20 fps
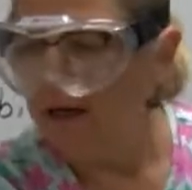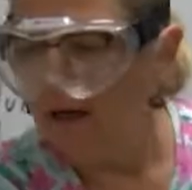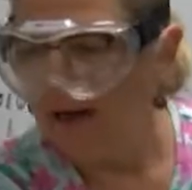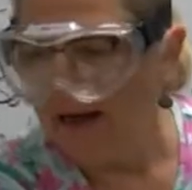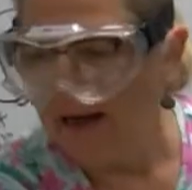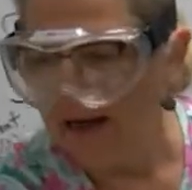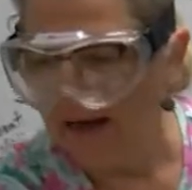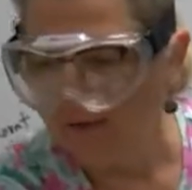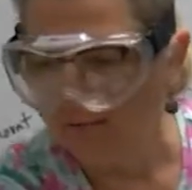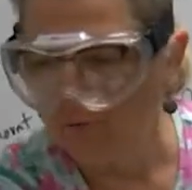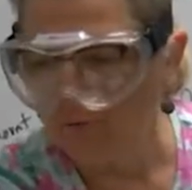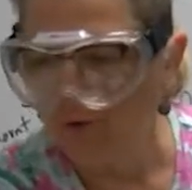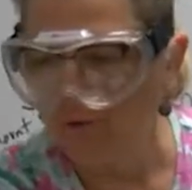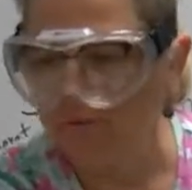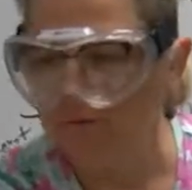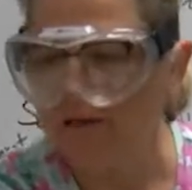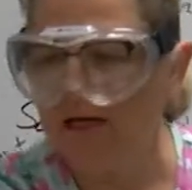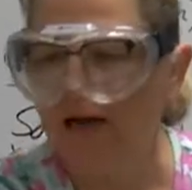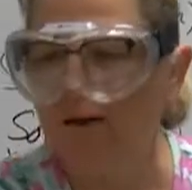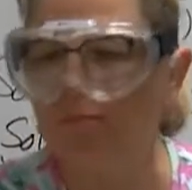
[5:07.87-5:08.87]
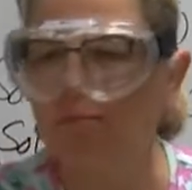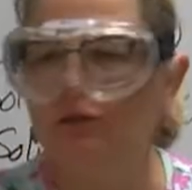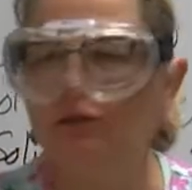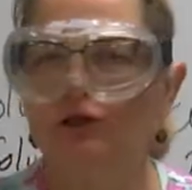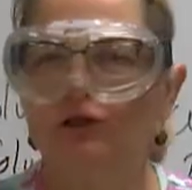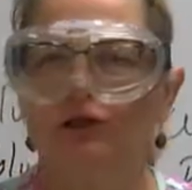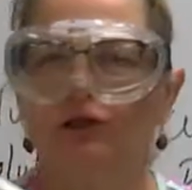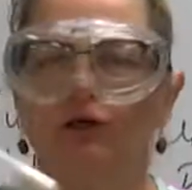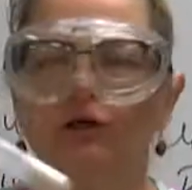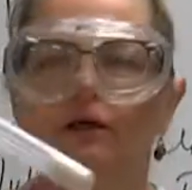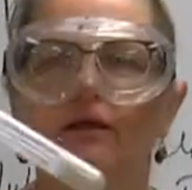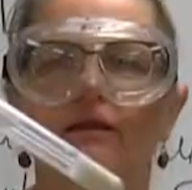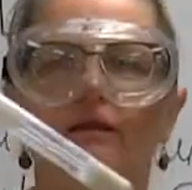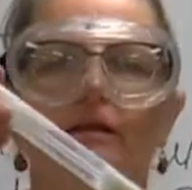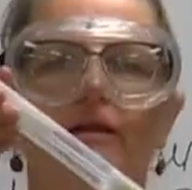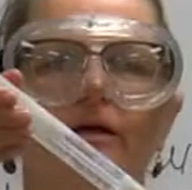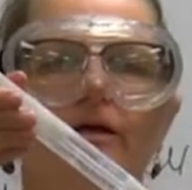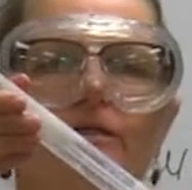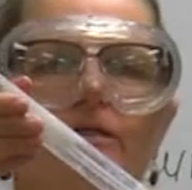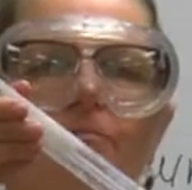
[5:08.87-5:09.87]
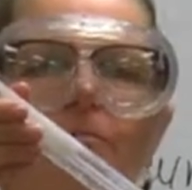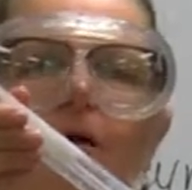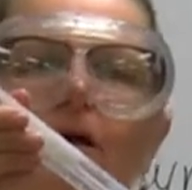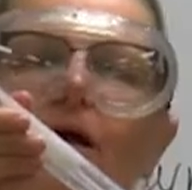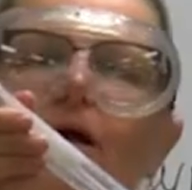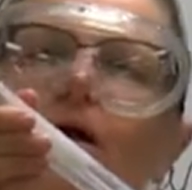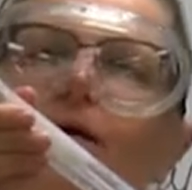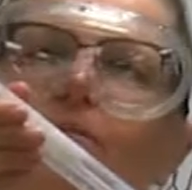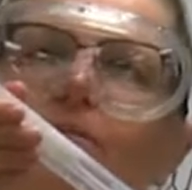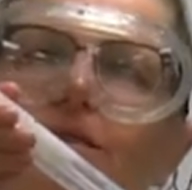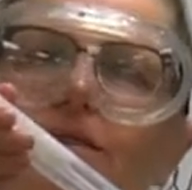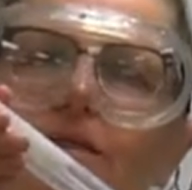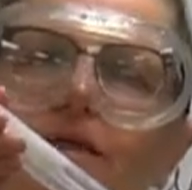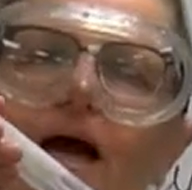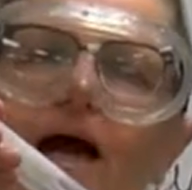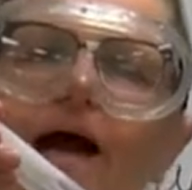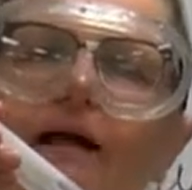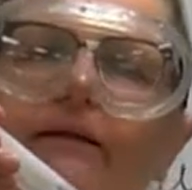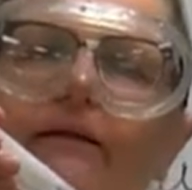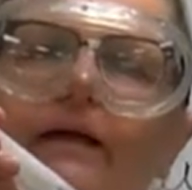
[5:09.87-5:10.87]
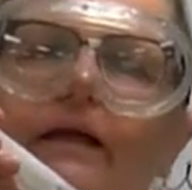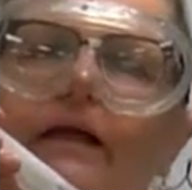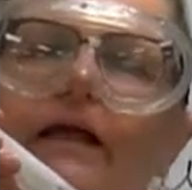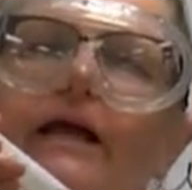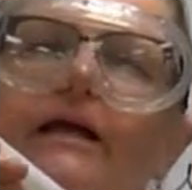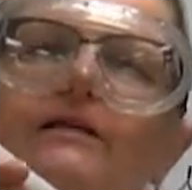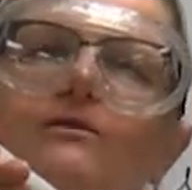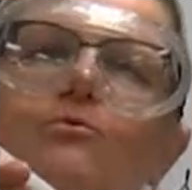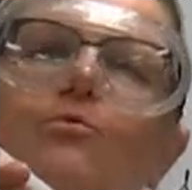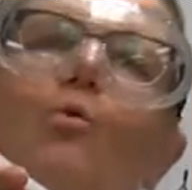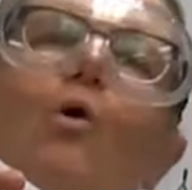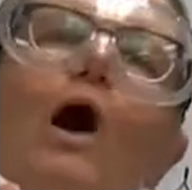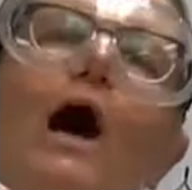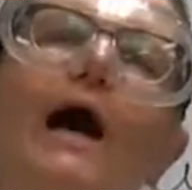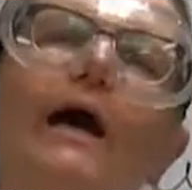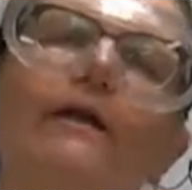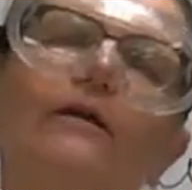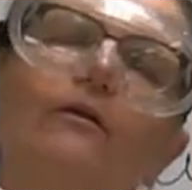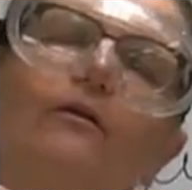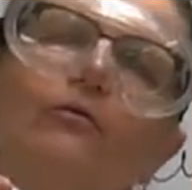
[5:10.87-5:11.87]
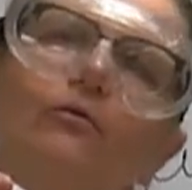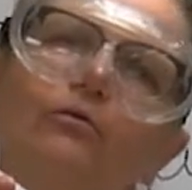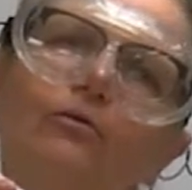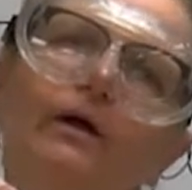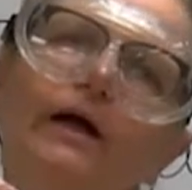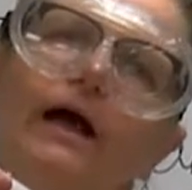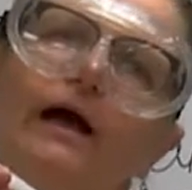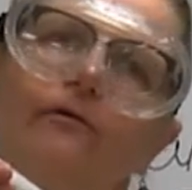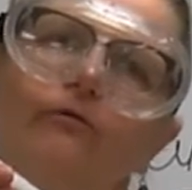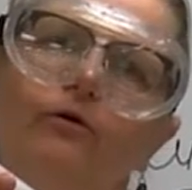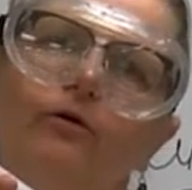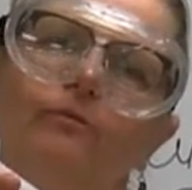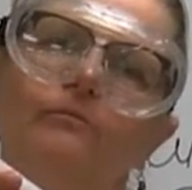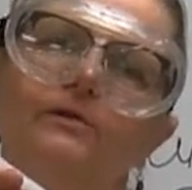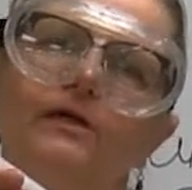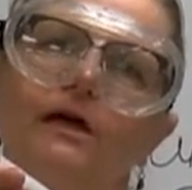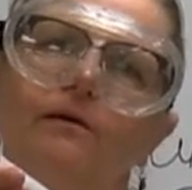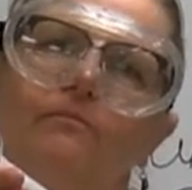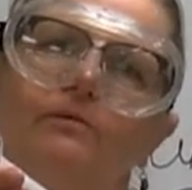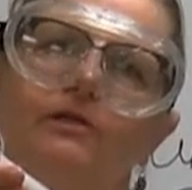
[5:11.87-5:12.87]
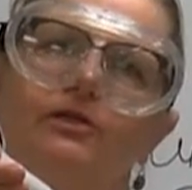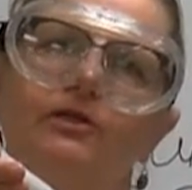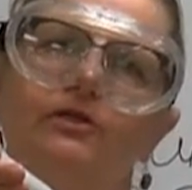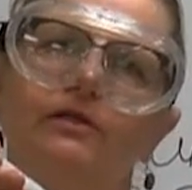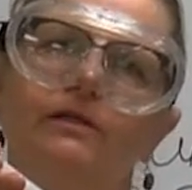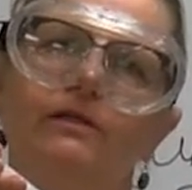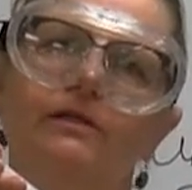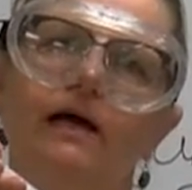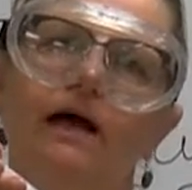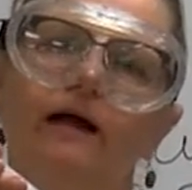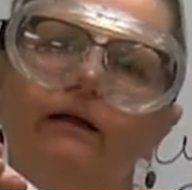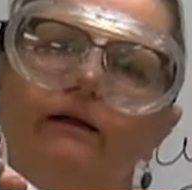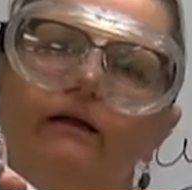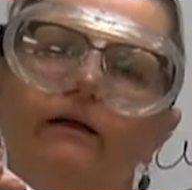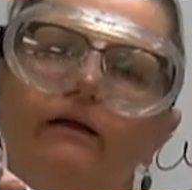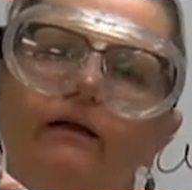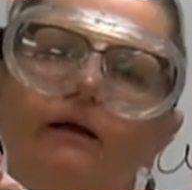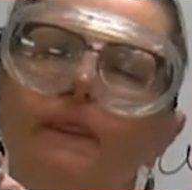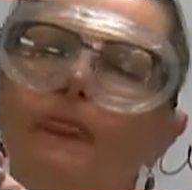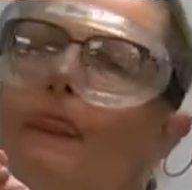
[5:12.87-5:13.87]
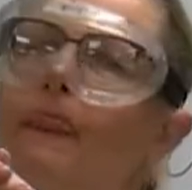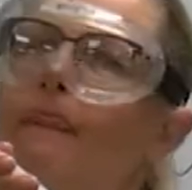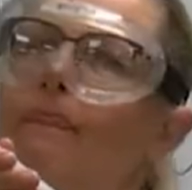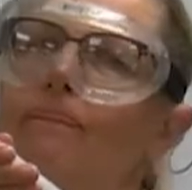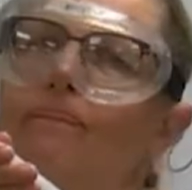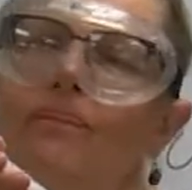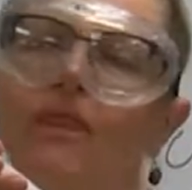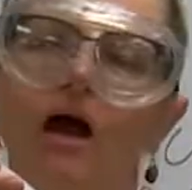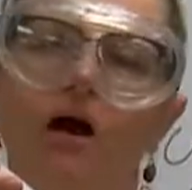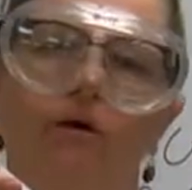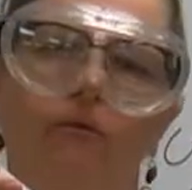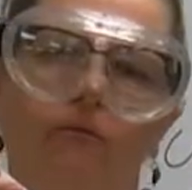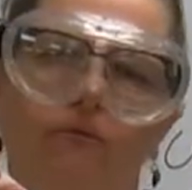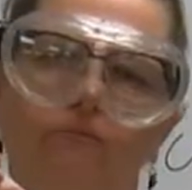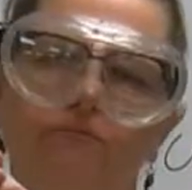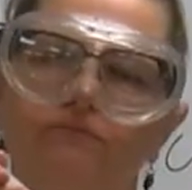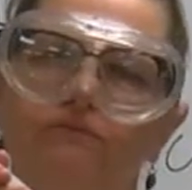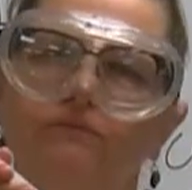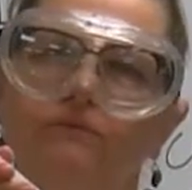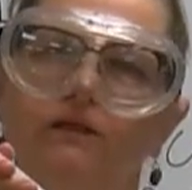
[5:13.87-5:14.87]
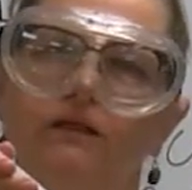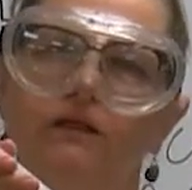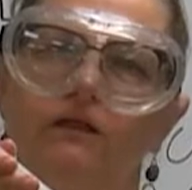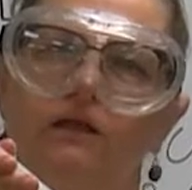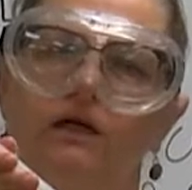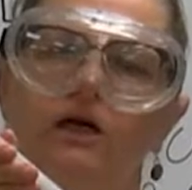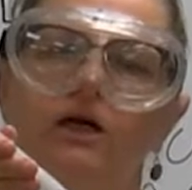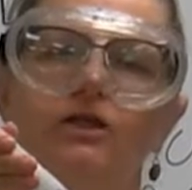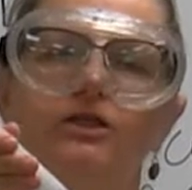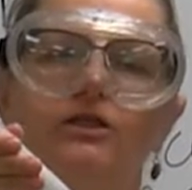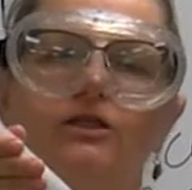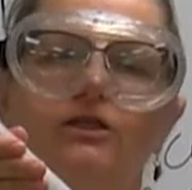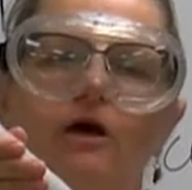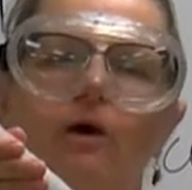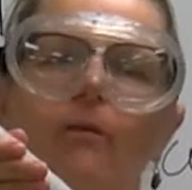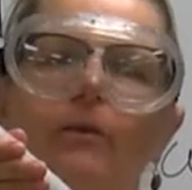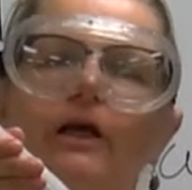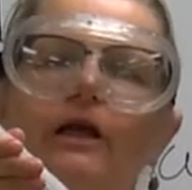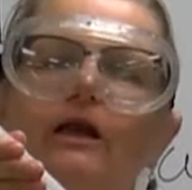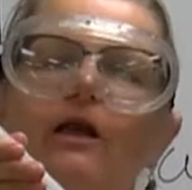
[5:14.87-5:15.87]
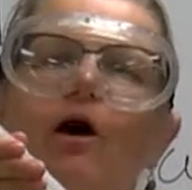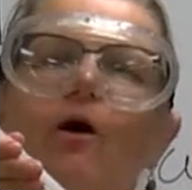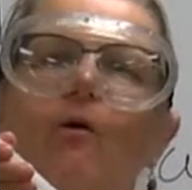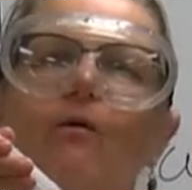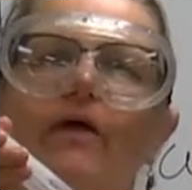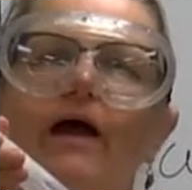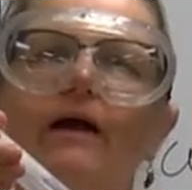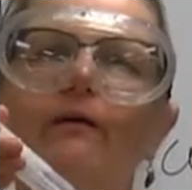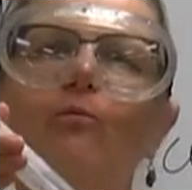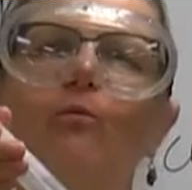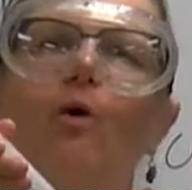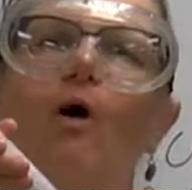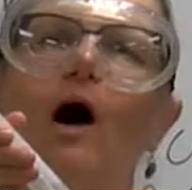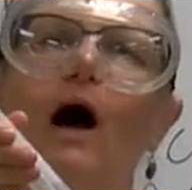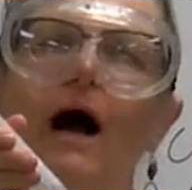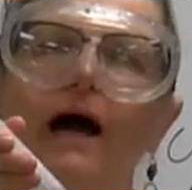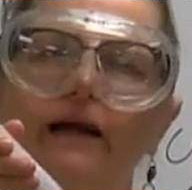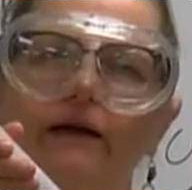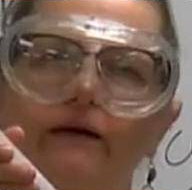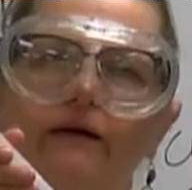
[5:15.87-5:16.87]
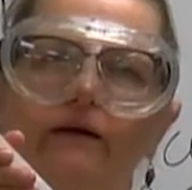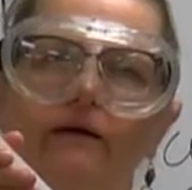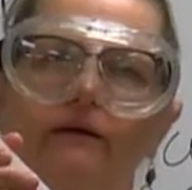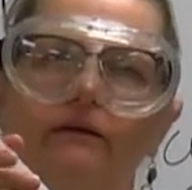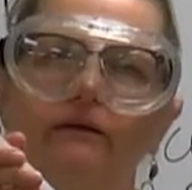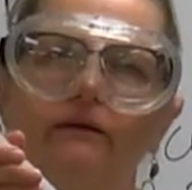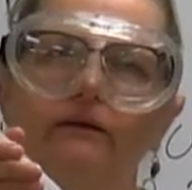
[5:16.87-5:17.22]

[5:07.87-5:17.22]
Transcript: At room temperature, this becomes solid. Is water at room temperature a solid? No. So we know that water,